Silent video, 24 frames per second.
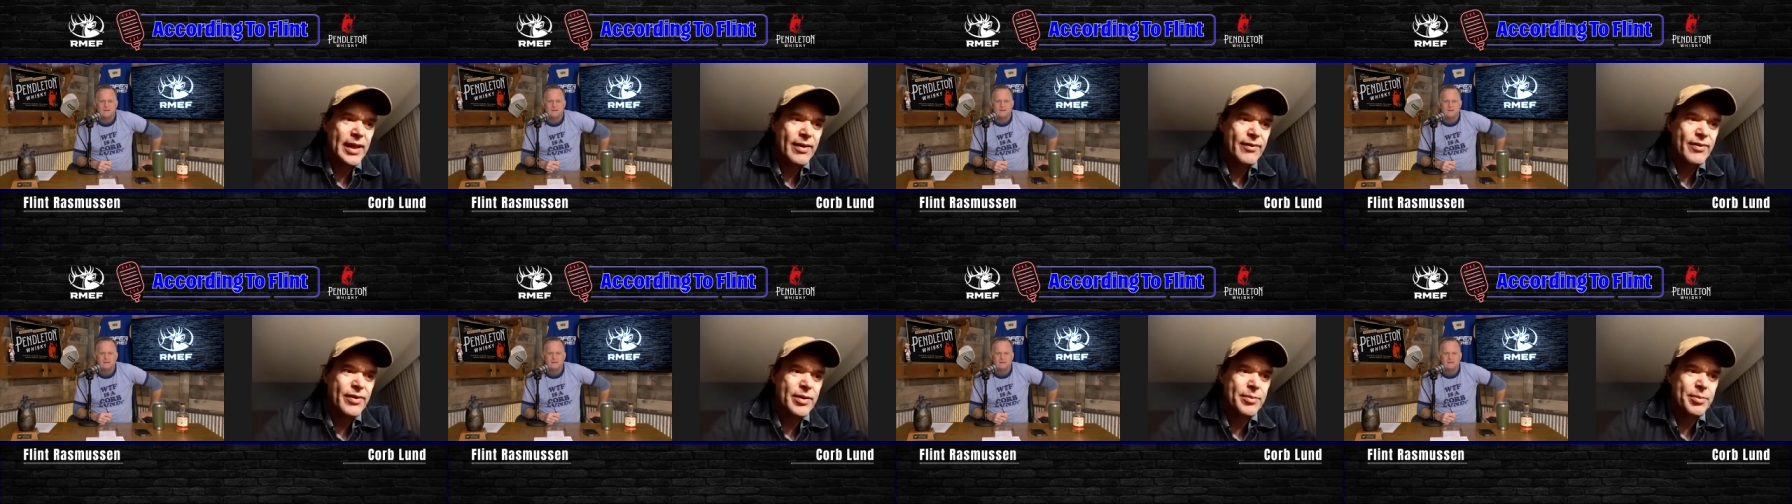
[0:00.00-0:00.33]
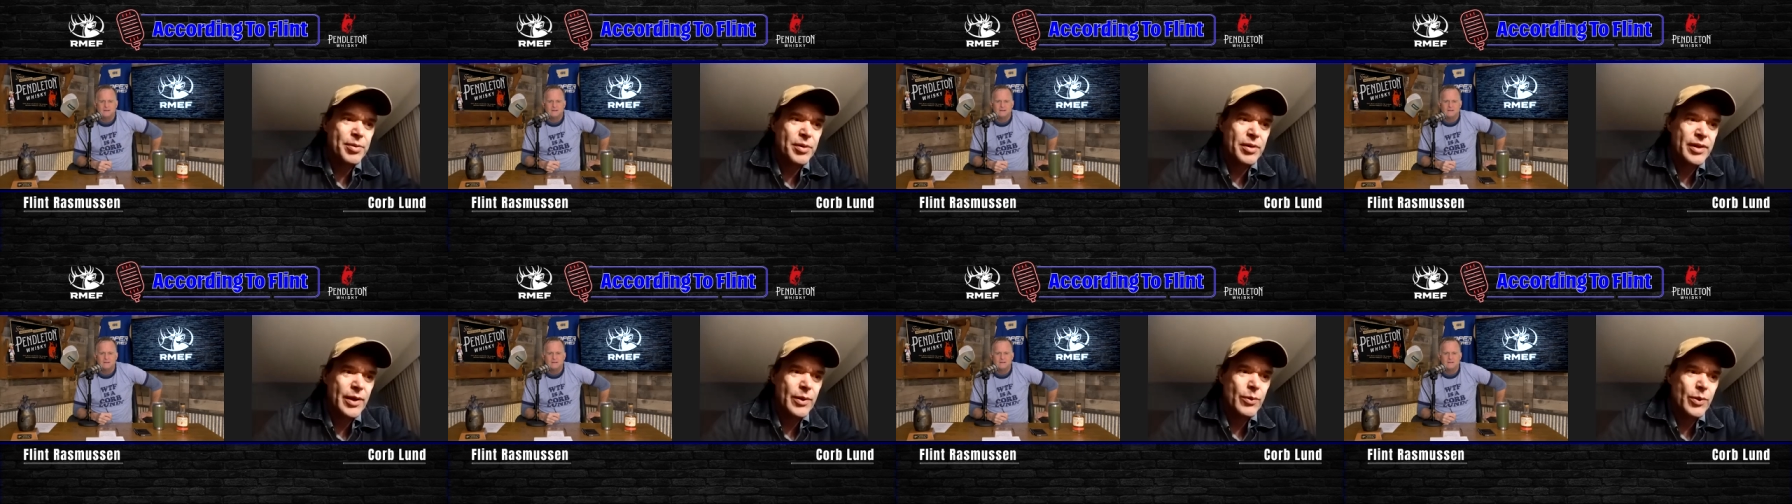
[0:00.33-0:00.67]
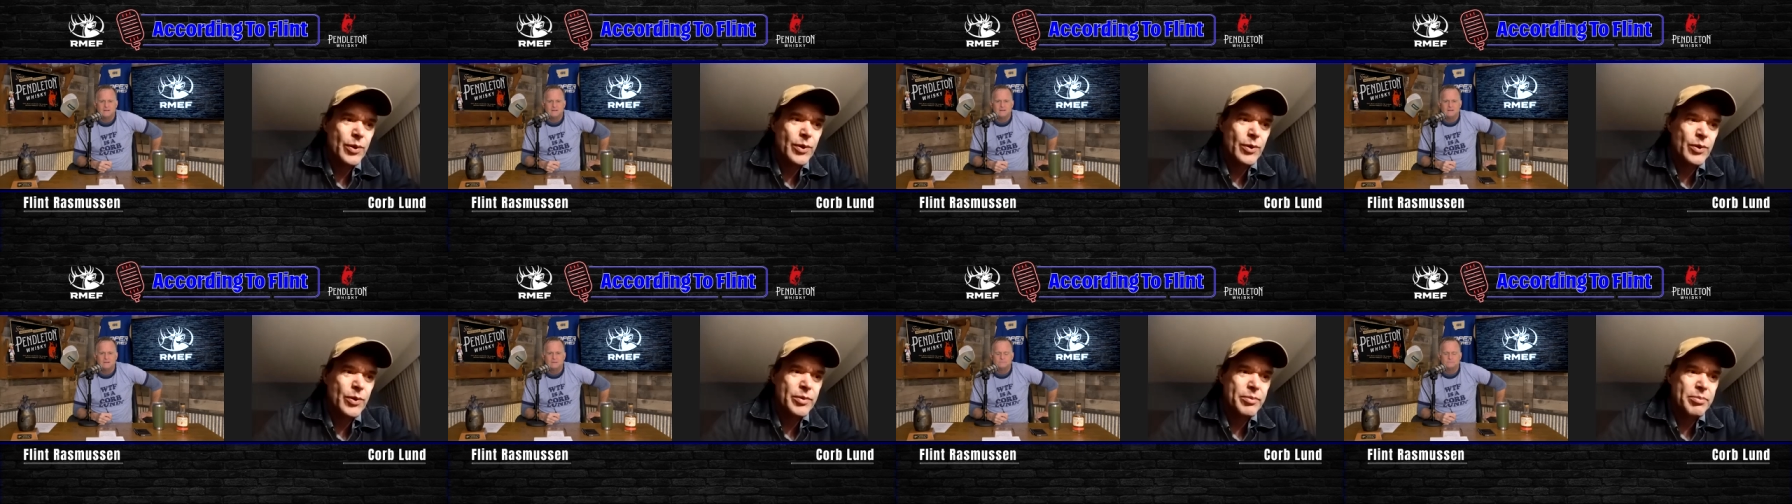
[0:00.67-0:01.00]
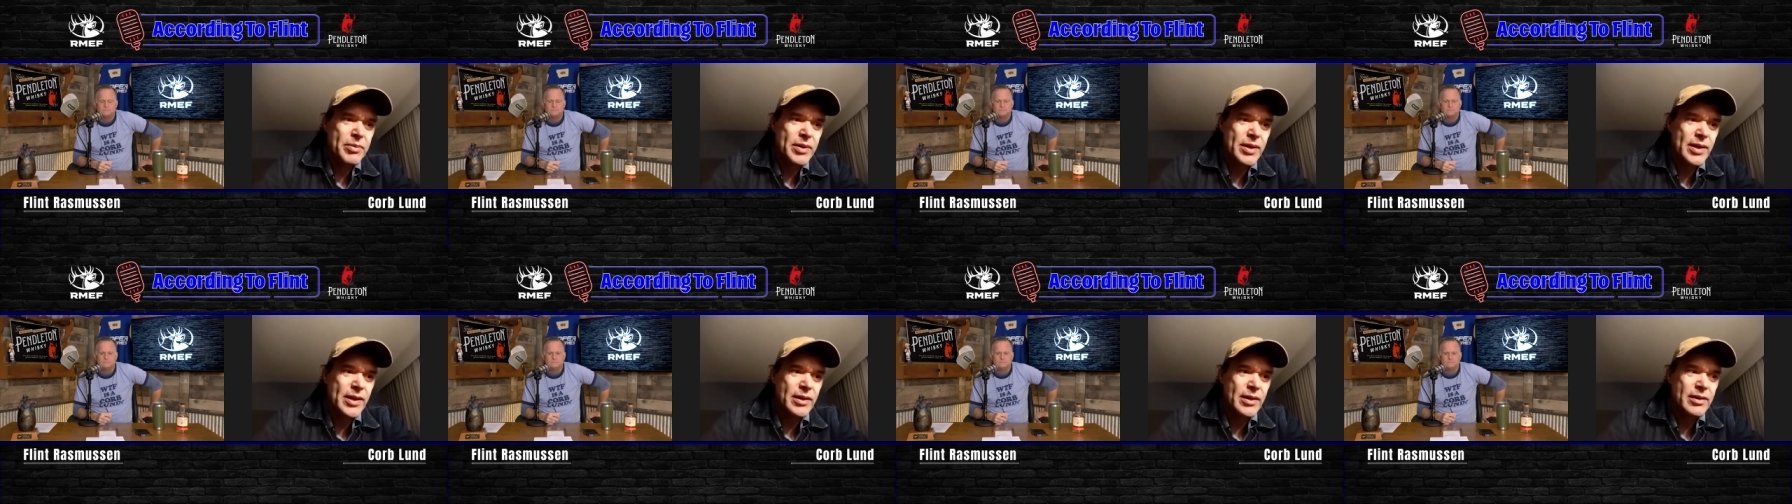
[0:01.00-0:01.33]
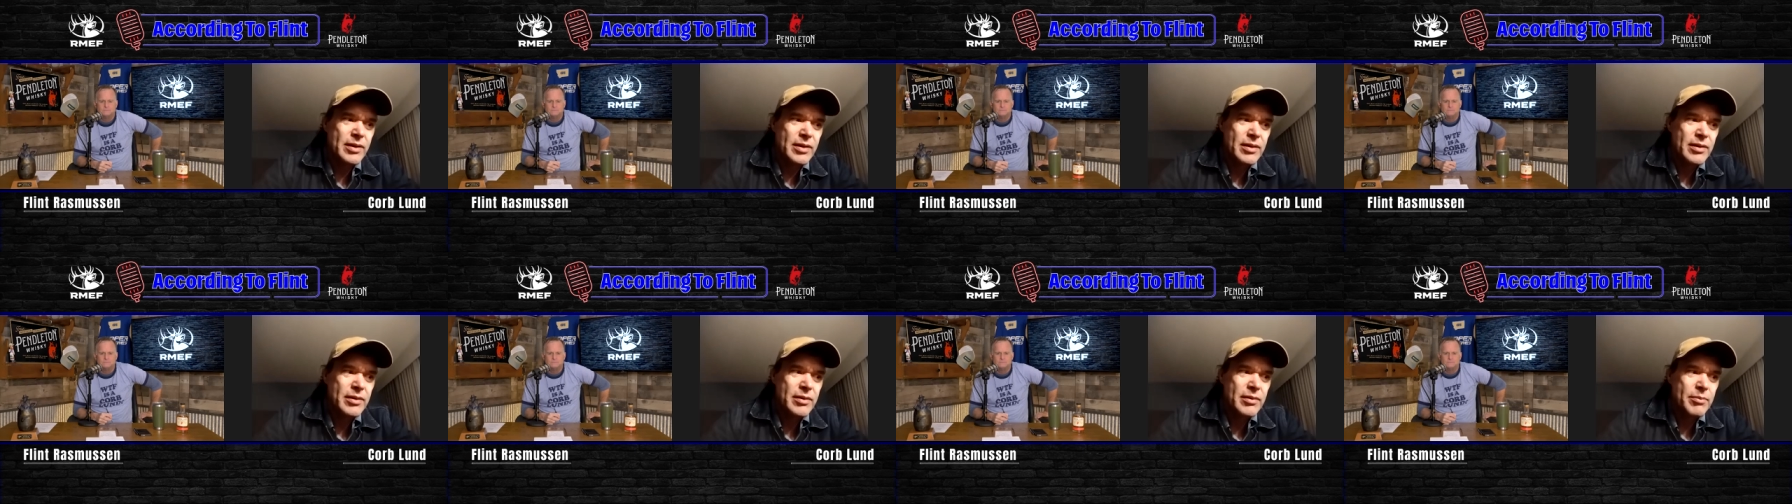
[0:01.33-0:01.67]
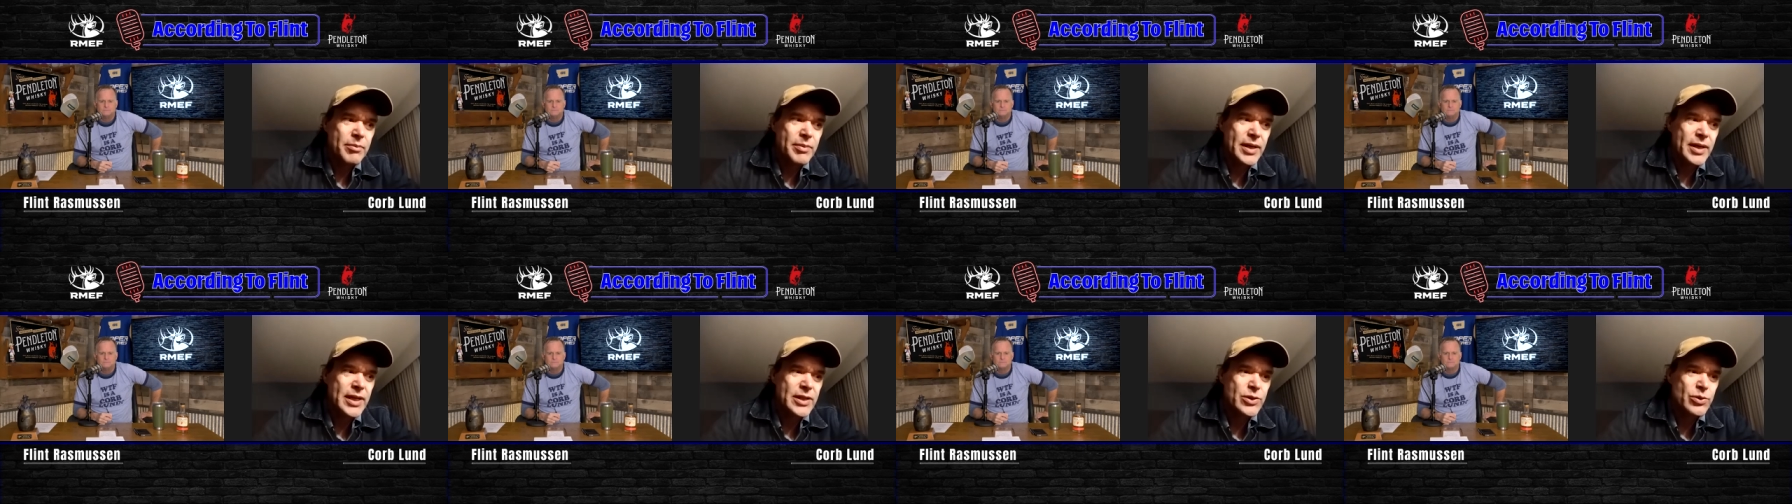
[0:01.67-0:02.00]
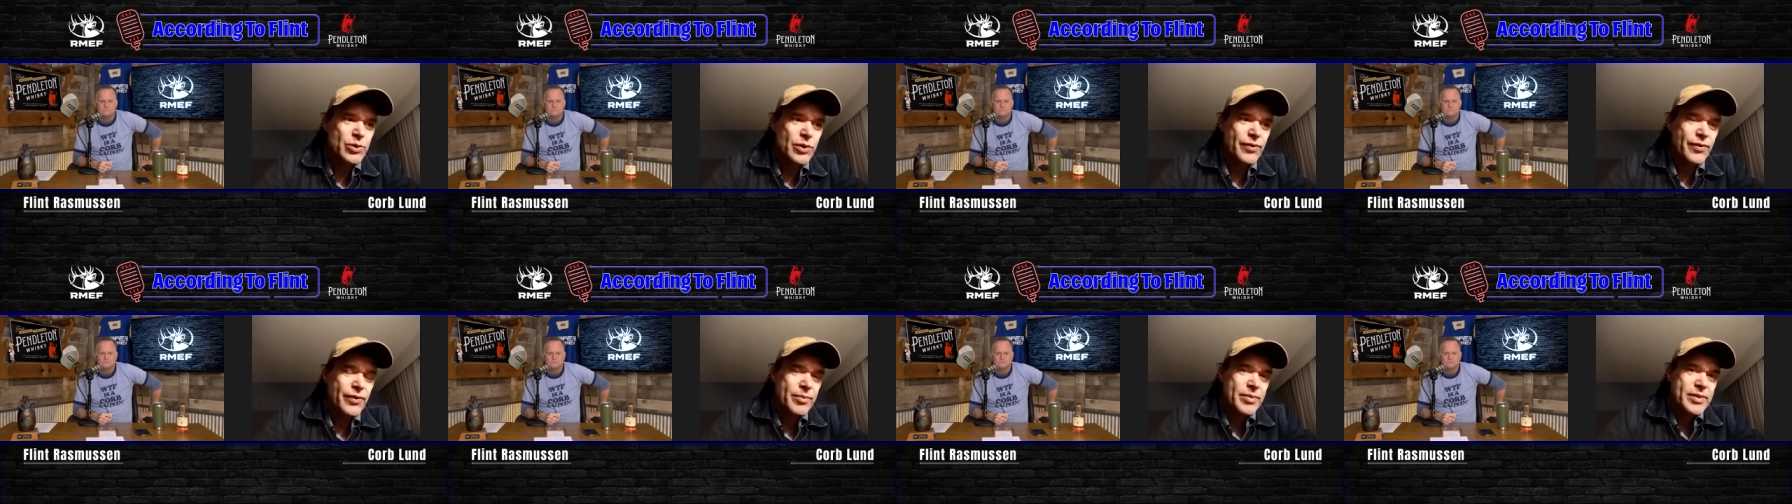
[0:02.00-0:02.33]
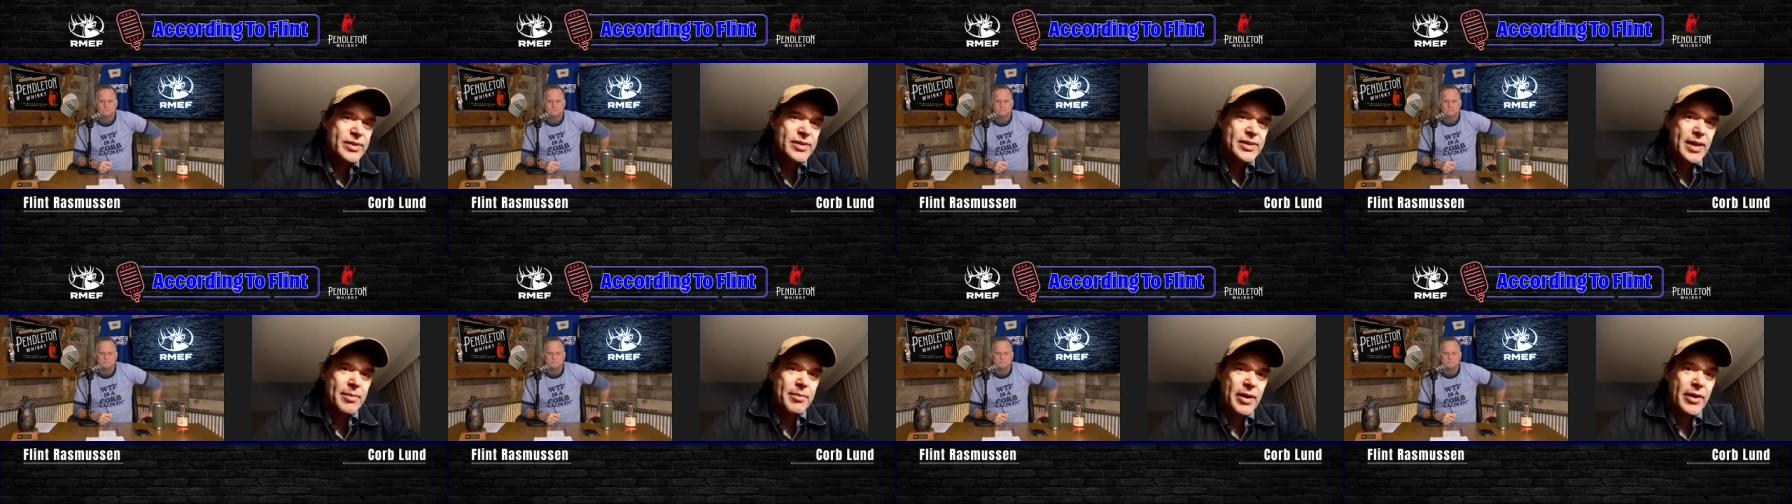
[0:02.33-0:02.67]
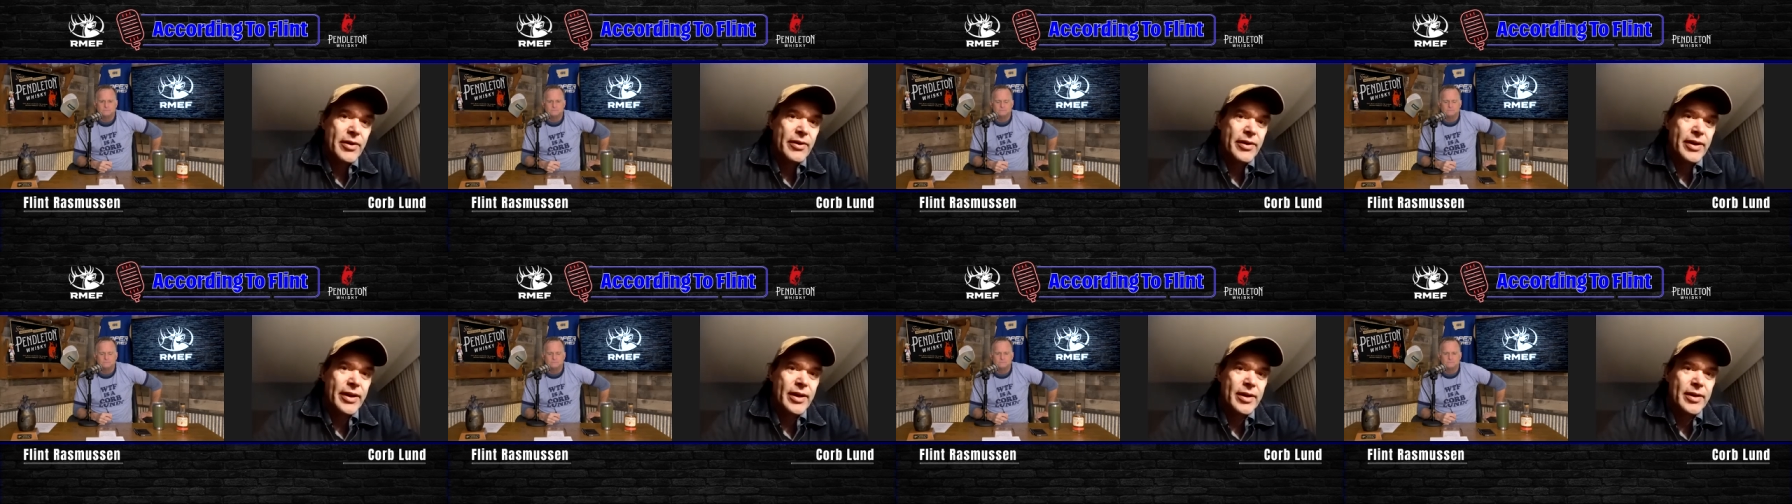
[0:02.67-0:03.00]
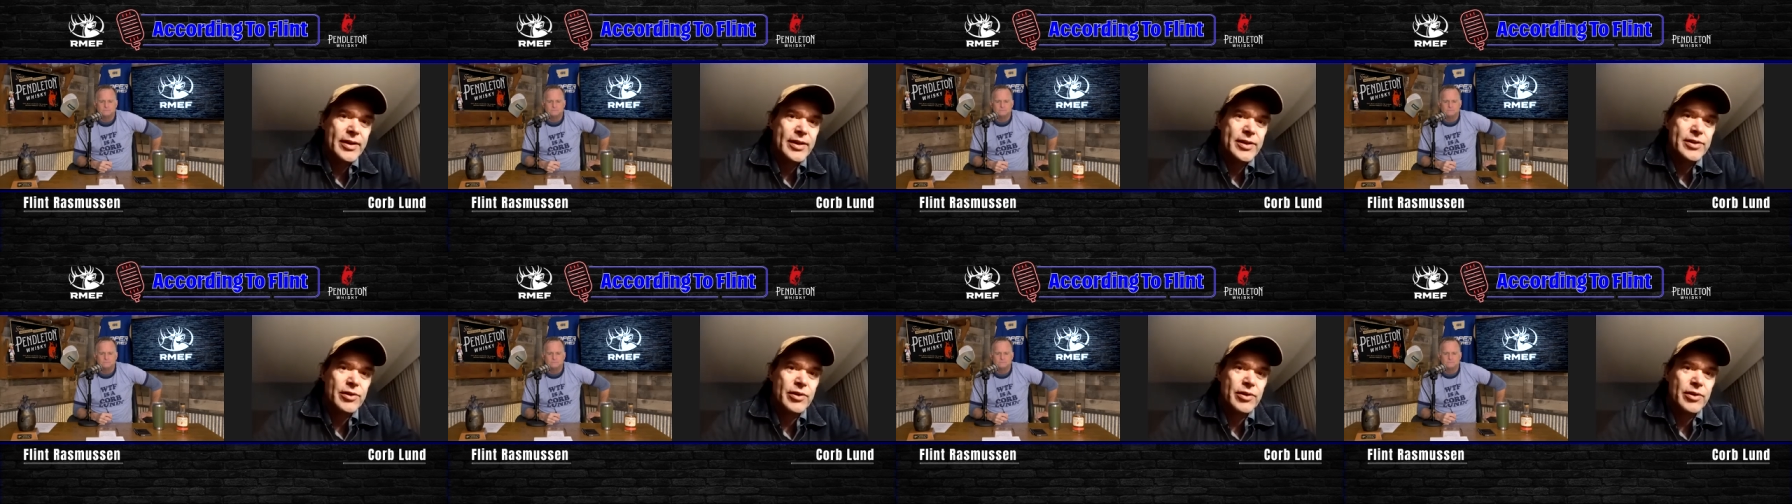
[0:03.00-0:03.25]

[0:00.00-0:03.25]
inevitable that we would meet because we're from the same area.